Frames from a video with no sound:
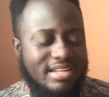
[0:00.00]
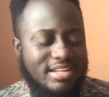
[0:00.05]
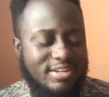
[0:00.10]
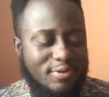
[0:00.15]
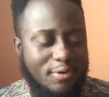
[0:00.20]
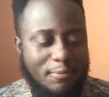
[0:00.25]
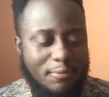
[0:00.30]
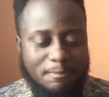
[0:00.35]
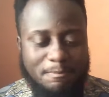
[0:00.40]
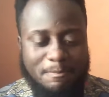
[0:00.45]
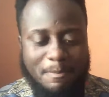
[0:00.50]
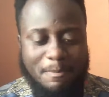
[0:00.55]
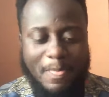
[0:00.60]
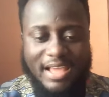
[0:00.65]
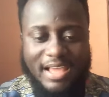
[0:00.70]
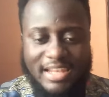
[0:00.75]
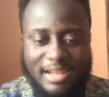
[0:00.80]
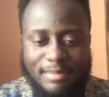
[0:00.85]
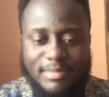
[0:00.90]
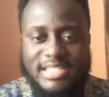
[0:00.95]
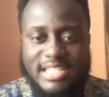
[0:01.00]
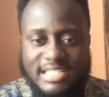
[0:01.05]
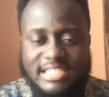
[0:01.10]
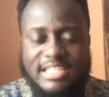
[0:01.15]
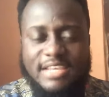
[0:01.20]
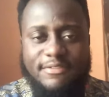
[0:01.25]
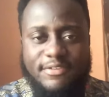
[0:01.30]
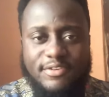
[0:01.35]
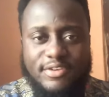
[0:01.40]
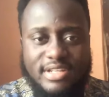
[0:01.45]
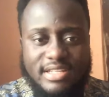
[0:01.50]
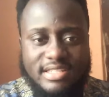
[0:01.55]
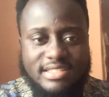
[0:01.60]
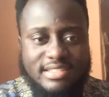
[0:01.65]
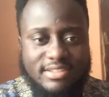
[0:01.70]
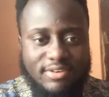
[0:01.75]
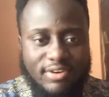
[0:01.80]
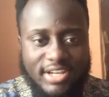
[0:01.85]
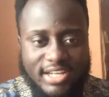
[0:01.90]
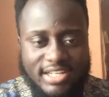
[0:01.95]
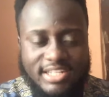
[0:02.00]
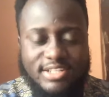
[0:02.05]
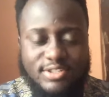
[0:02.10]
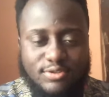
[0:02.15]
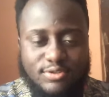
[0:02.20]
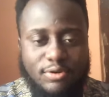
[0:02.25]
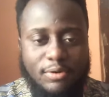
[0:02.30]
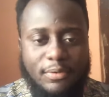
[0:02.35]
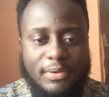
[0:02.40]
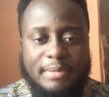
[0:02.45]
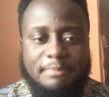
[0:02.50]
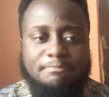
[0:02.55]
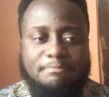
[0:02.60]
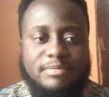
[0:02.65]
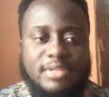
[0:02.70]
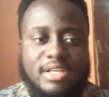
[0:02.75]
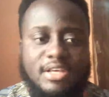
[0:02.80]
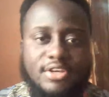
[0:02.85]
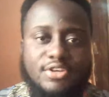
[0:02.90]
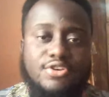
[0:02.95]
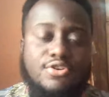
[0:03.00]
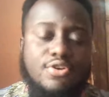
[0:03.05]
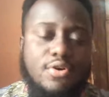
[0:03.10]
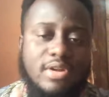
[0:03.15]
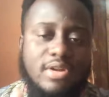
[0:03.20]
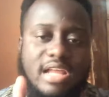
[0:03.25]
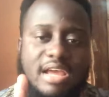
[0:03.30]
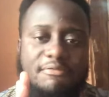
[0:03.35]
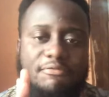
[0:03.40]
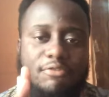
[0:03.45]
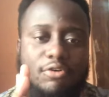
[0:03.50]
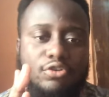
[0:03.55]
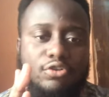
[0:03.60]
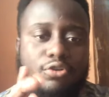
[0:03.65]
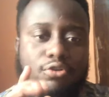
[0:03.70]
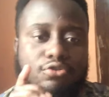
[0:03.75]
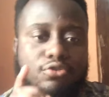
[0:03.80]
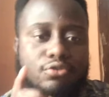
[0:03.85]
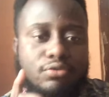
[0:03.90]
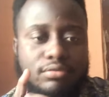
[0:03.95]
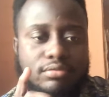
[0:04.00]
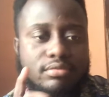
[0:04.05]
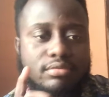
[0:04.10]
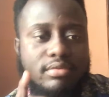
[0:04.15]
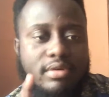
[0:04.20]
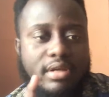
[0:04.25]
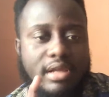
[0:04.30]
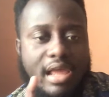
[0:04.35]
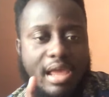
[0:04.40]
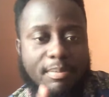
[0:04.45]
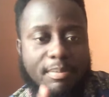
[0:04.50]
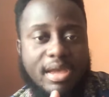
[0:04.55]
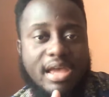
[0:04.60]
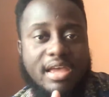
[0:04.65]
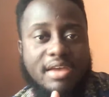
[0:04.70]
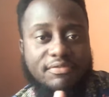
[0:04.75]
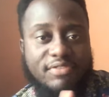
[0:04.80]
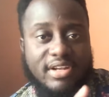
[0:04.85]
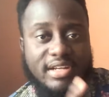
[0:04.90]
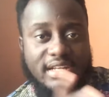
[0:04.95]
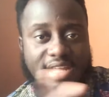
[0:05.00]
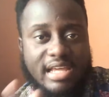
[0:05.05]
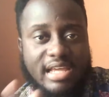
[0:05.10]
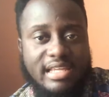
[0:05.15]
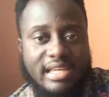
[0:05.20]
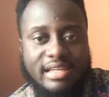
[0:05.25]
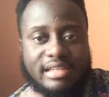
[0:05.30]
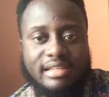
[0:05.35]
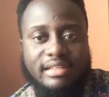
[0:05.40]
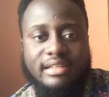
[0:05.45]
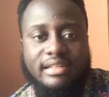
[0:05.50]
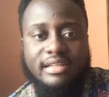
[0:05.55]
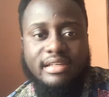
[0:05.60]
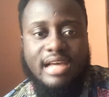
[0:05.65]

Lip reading: You know, let me just give you this or the story. You know, there for you to find that, yeah.